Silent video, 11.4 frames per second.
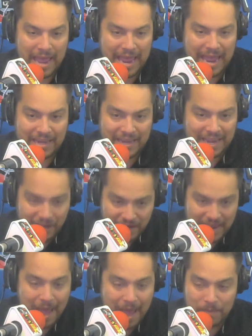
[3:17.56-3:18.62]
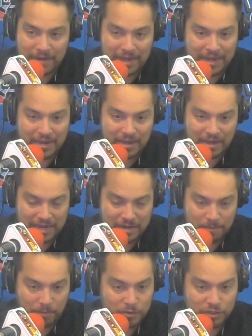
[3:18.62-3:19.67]
and it could happen in
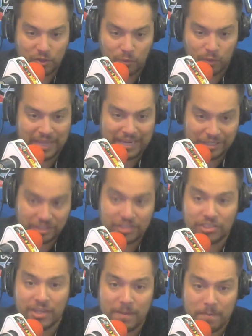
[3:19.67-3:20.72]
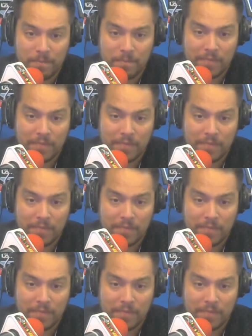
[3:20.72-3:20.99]
a personal relationship.